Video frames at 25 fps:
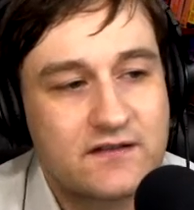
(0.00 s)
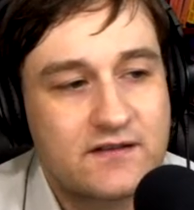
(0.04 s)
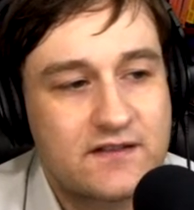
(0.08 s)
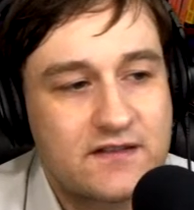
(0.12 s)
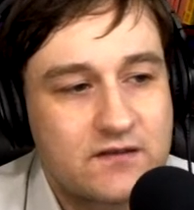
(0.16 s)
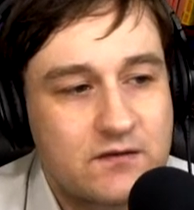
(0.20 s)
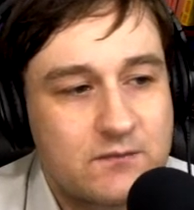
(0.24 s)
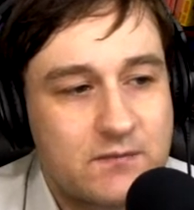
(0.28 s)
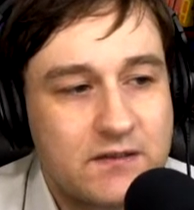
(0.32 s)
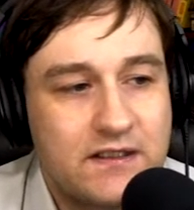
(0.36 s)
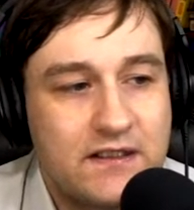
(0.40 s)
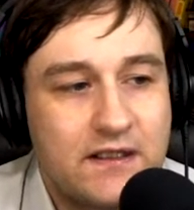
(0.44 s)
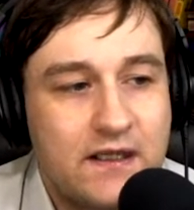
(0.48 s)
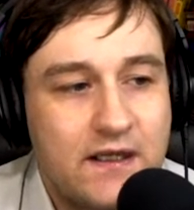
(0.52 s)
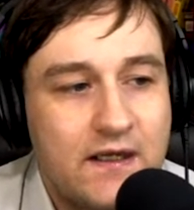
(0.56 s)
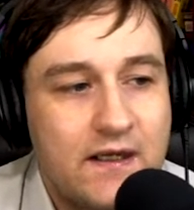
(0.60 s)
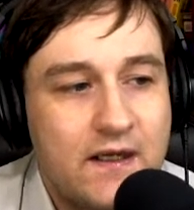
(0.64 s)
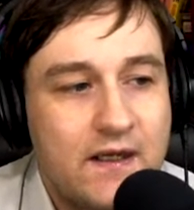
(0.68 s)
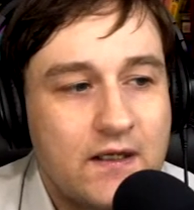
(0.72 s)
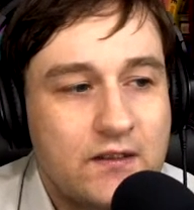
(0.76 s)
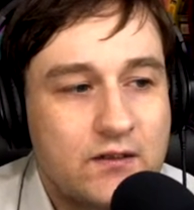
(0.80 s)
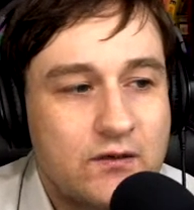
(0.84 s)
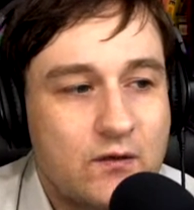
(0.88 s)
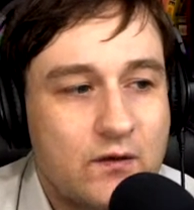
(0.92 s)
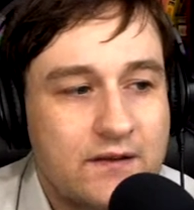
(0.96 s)
So this would be
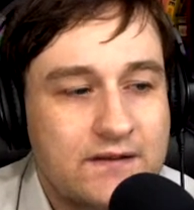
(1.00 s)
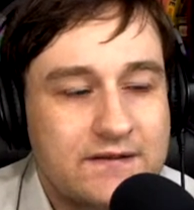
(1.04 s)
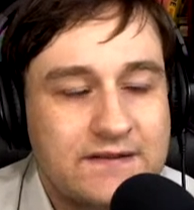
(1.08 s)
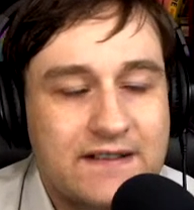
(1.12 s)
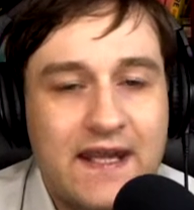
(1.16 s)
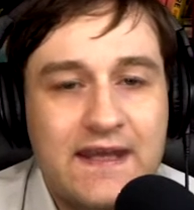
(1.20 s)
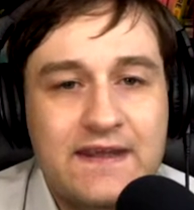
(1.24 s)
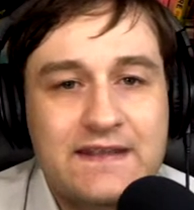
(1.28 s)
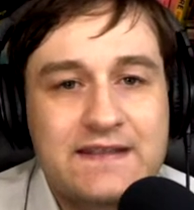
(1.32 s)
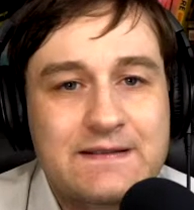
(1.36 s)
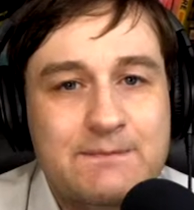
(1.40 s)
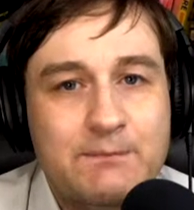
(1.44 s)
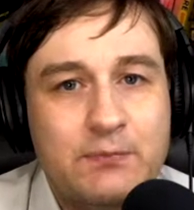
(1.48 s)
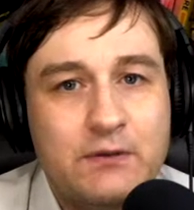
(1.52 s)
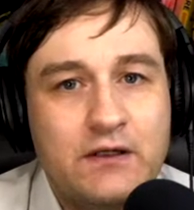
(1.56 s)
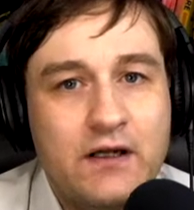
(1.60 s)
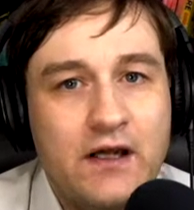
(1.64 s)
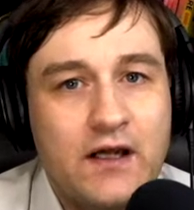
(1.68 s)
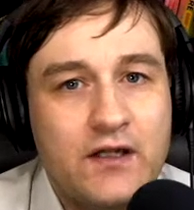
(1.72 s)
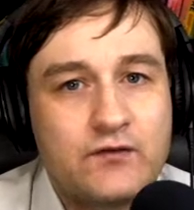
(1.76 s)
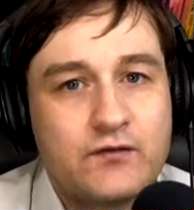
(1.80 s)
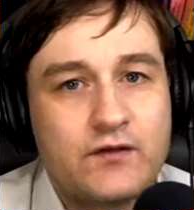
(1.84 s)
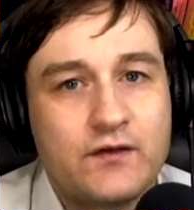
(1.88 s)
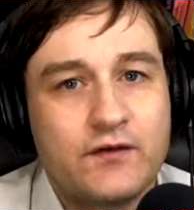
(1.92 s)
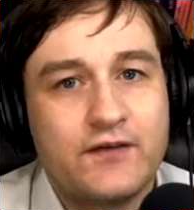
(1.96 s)
your deaths per
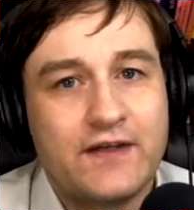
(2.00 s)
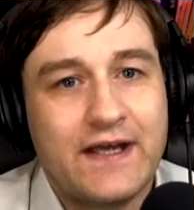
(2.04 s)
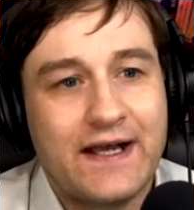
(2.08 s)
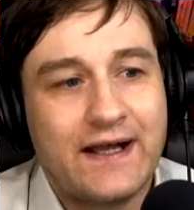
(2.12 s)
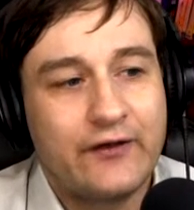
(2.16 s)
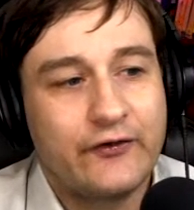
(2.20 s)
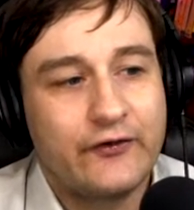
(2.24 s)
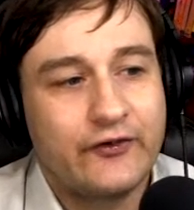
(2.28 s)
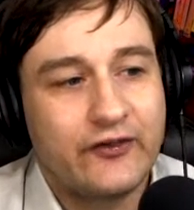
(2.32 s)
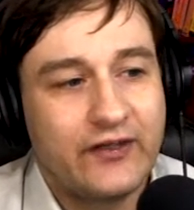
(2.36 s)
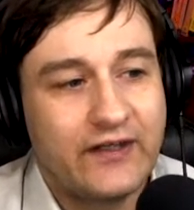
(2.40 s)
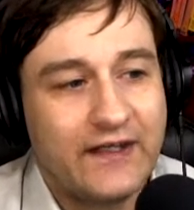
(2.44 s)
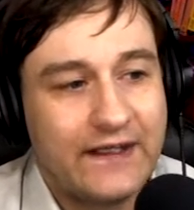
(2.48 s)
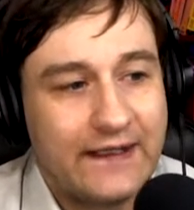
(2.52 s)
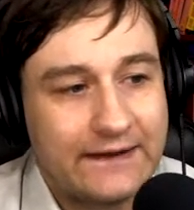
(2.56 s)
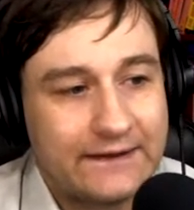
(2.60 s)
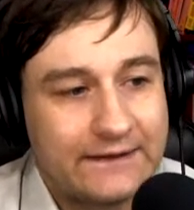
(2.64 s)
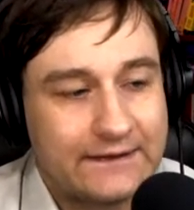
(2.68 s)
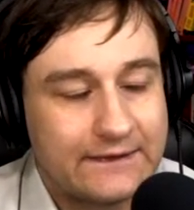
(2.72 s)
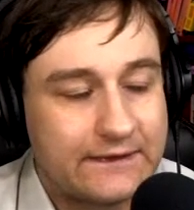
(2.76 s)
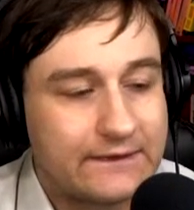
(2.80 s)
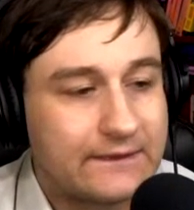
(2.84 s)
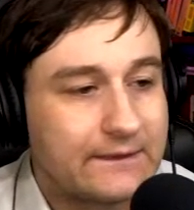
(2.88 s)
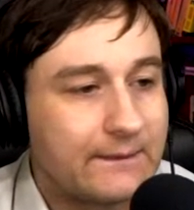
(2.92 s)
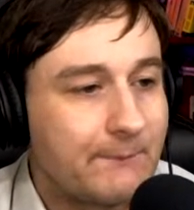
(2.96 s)
100,000
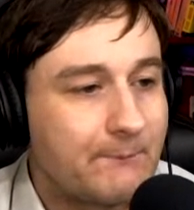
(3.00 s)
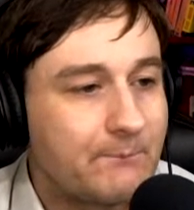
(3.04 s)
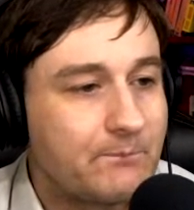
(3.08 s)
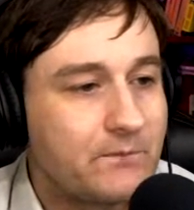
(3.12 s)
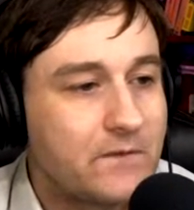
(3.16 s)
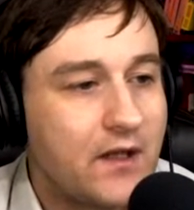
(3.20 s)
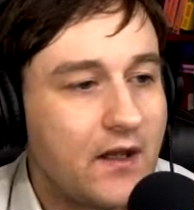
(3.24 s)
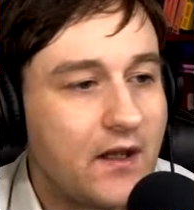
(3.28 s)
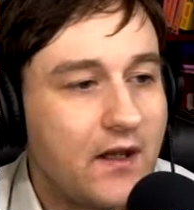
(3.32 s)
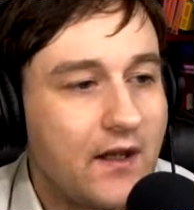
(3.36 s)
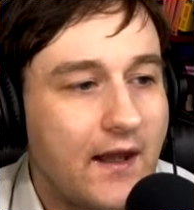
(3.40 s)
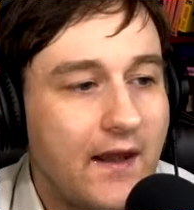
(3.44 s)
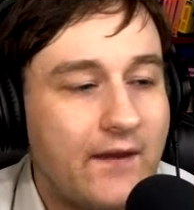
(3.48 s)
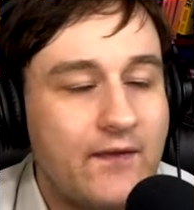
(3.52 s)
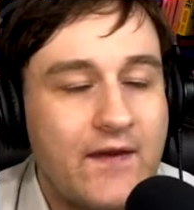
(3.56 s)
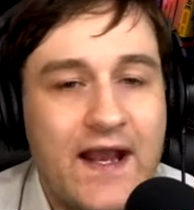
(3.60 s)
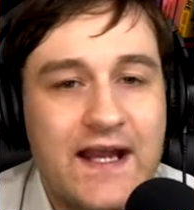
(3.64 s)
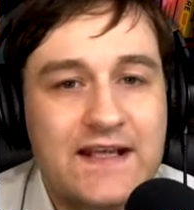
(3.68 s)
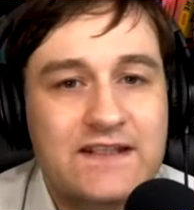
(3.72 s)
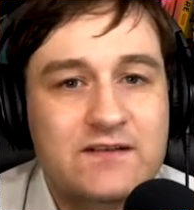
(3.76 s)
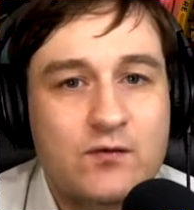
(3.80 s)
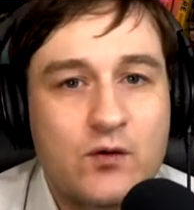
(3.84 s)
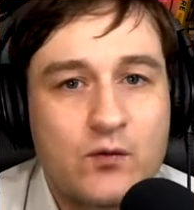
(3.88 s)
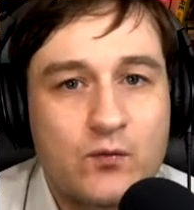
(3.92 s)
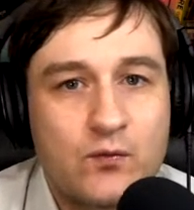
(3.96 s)
cases. And
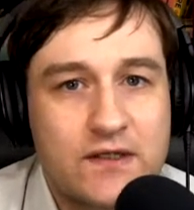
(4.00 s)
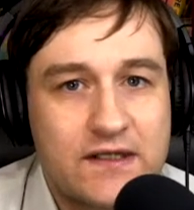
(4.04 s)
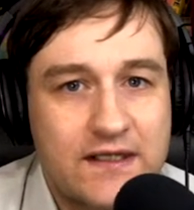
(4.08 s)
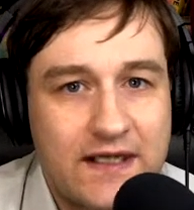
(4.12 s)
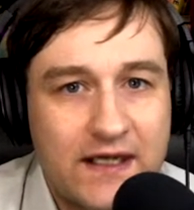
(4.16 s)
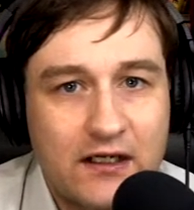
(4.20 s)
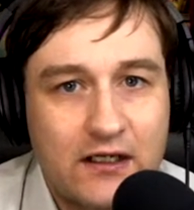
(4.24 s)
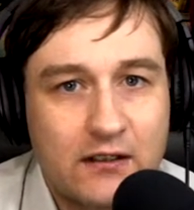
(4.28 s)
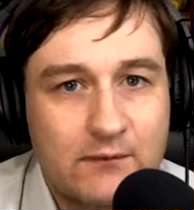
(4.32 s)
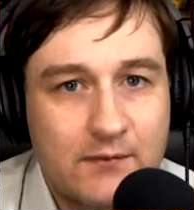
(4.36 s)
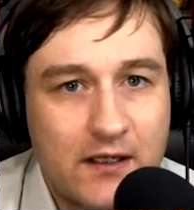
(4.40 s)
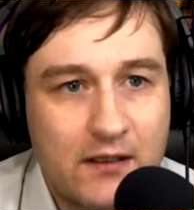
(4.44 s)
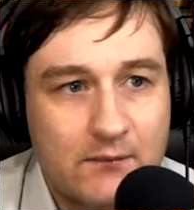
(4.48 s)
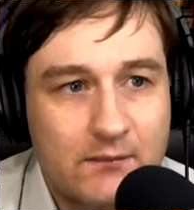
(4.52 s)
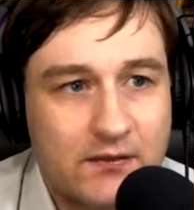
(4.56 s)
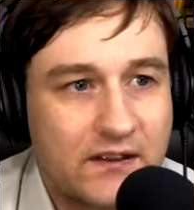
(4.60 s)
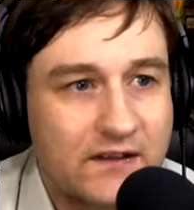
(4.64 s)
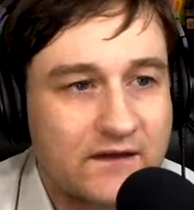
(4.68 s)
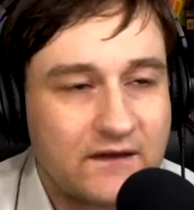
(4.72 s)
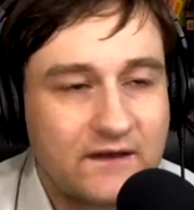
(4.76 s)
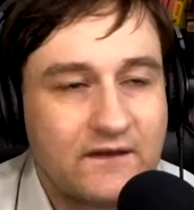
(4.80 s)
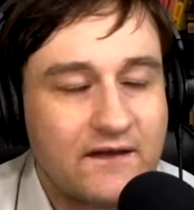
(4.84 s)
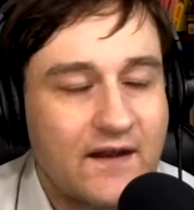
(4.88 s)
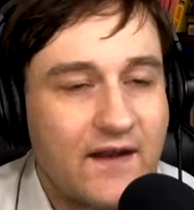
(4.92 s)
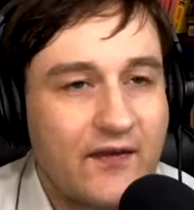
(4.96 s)
that's what we care about,
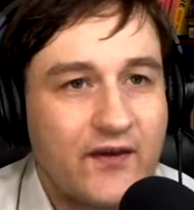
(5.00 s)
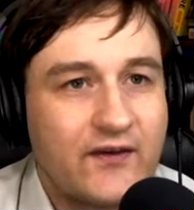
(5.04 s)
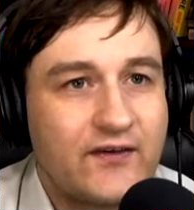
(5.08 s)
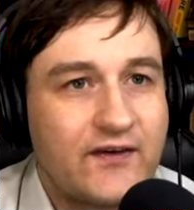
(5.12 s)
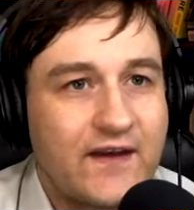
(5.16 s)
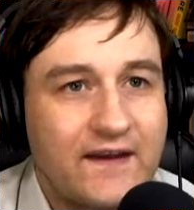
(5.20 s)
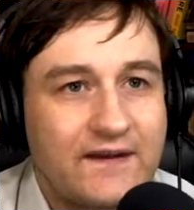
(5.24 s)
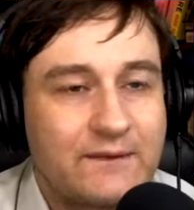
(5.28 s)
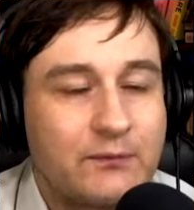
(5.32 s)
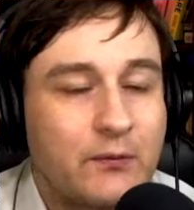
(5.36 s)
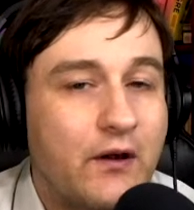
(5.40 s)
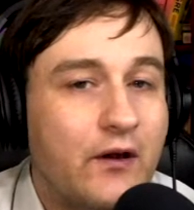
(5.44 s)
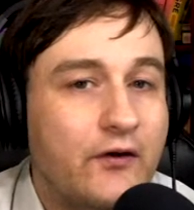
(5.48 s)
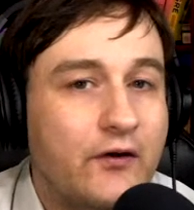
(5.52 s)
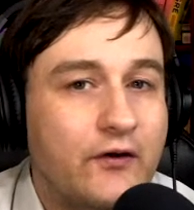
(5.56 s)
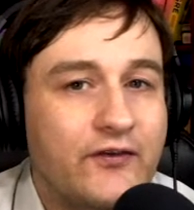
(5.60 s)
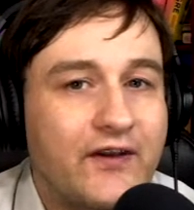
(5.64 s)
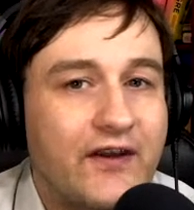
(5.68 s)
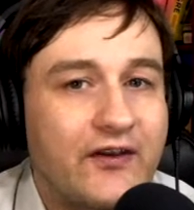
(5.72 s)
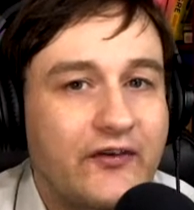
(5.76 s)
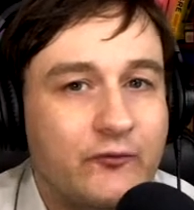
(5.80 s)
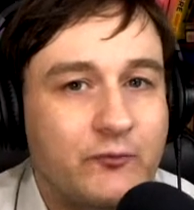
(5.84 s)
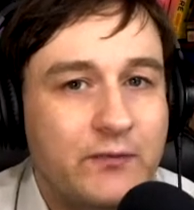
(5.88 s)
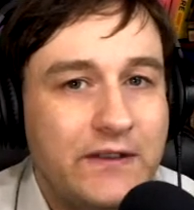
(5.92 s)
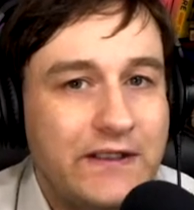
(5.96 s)
because it's not the deaths per
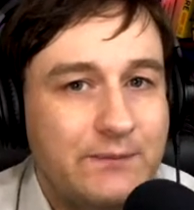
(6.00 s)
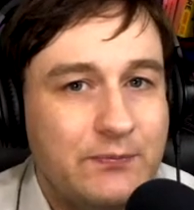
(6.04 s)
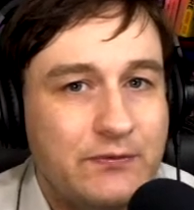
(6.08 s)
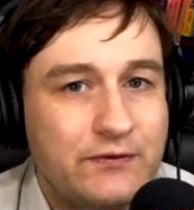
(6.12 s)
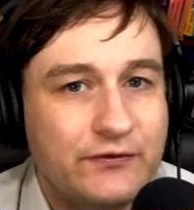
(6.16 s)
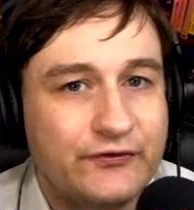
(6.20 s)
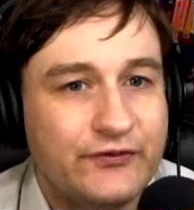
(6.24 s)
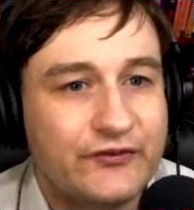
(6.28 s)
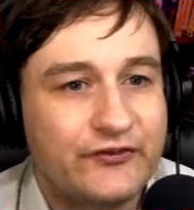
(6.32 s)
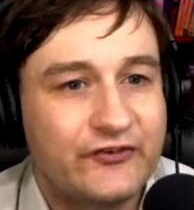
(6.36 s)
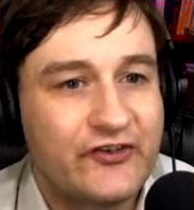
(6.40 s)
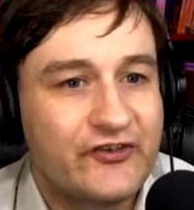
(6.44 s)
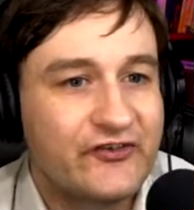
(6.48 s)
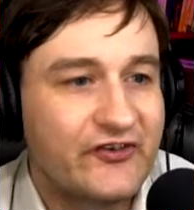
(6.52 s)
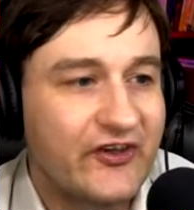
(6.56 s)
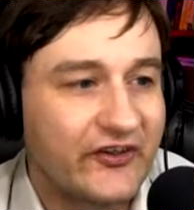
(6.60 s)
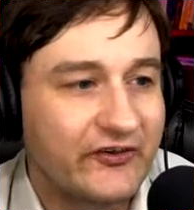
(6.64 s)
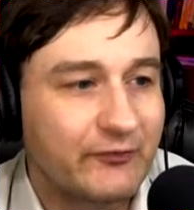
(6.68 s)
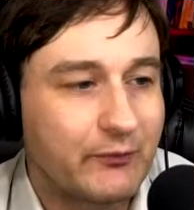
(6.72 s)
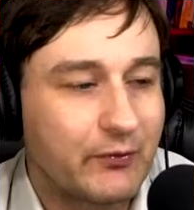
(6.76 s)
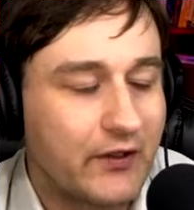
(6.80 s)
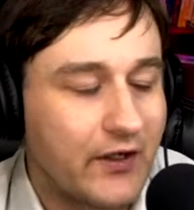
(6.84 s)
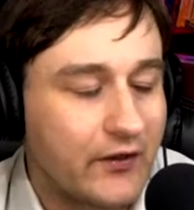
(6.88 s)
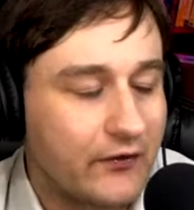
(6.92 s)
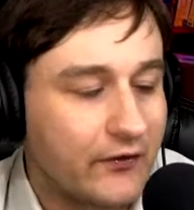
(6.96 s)
100,000 people, it's the
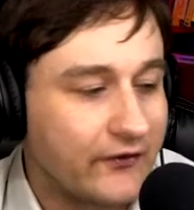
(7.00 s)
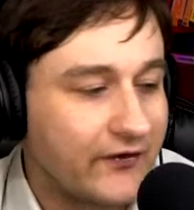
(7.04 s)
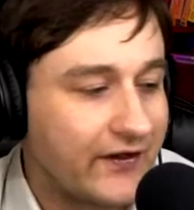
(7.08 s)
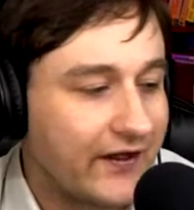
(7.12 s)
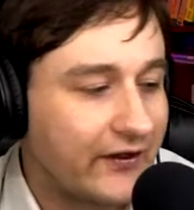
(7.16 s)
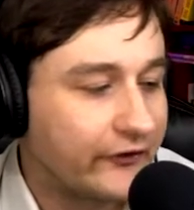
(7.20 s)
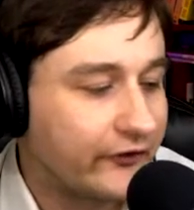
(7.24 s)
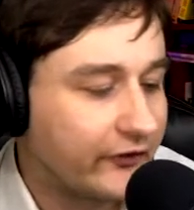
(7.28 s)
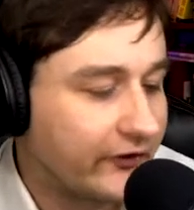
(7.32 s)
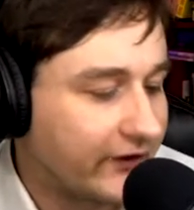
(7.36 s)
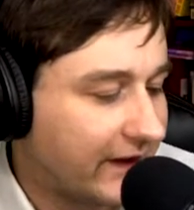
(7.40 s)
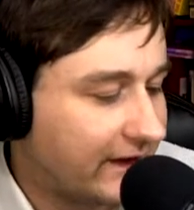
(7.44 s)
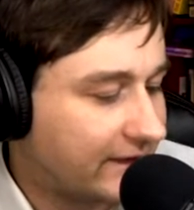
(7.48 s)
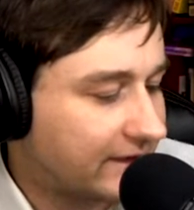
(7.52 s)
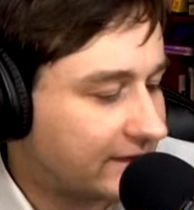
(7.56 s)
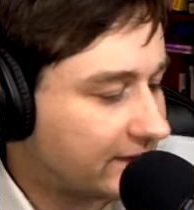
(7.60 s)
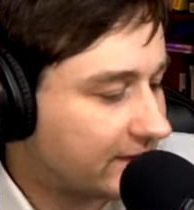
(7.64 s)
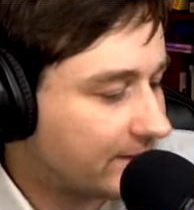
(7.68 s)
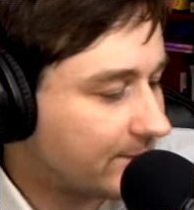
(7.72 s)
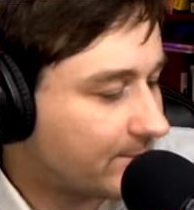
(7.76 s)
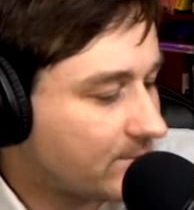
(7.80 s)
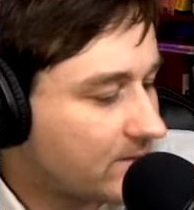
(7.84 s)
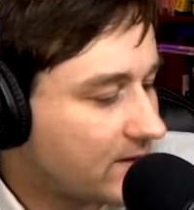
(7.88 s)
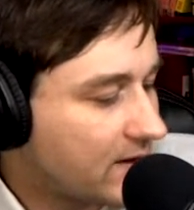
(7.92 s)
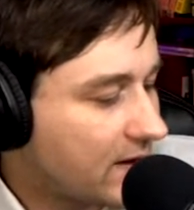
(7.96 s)
deaths per 100,000
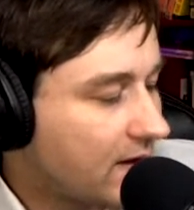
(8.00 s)
cases.